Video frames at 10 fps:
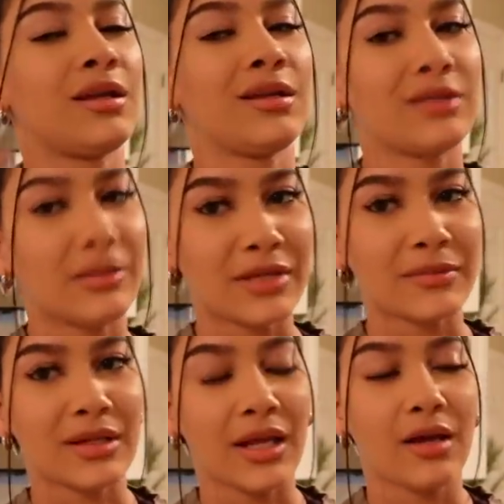sometimes
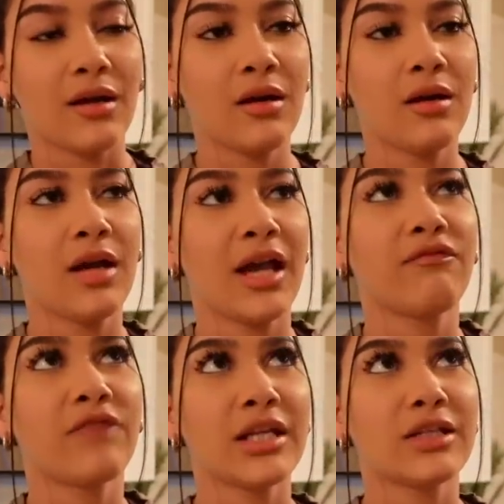I'm like, oh, I
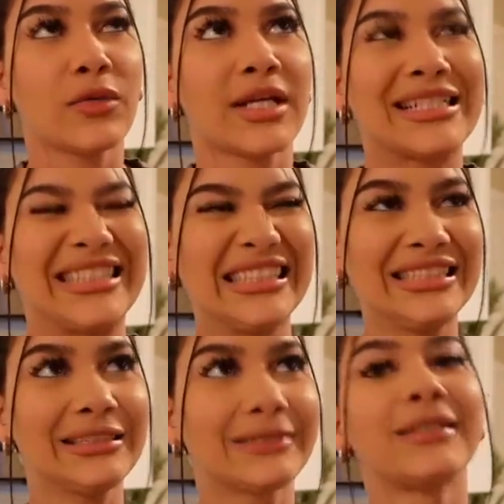really don't want to clean
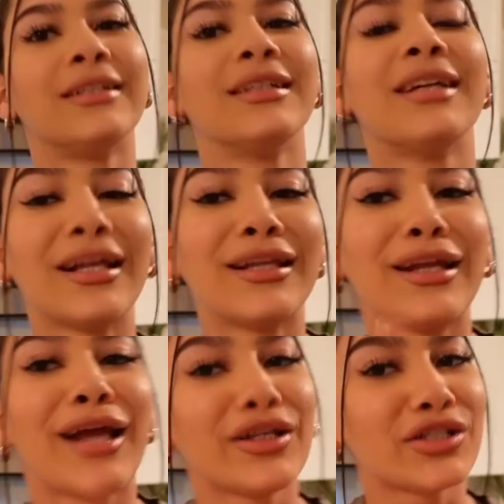this. And
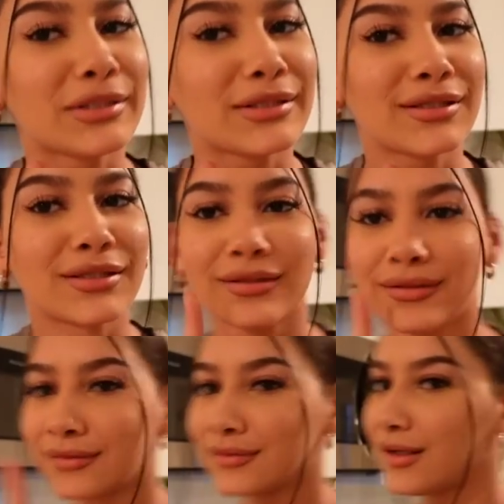then I just
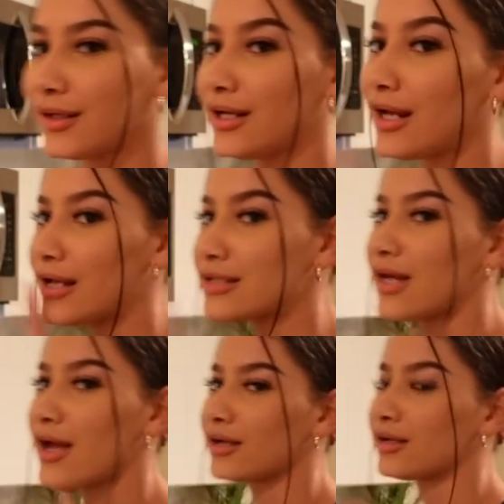clean it as
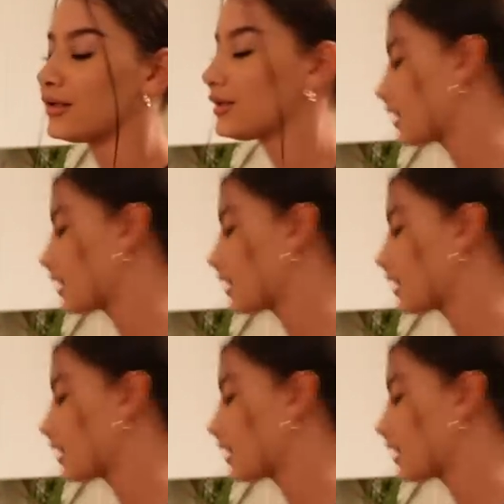I cook.